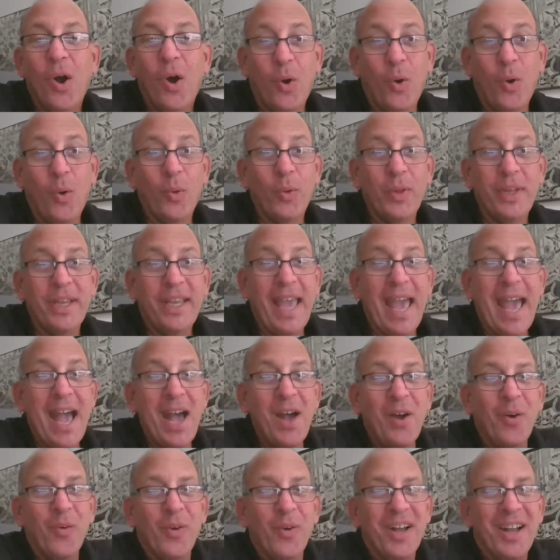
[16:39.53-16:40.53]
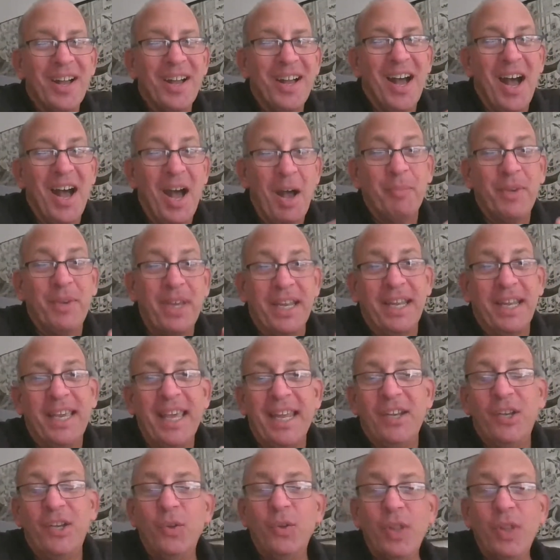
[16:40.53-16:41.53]
holy cow, I'm going to
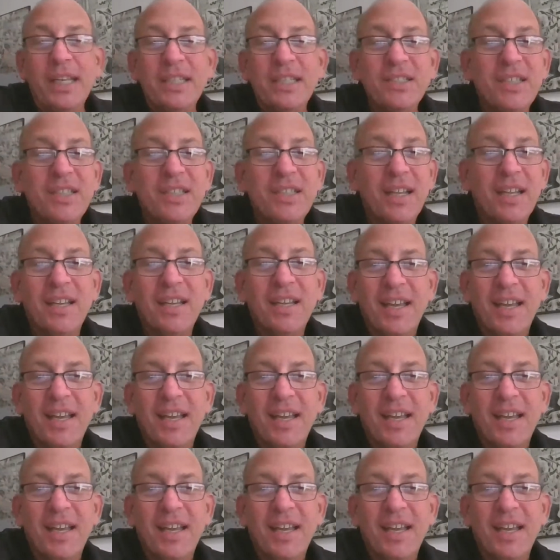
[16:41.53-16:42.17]
get a new listing.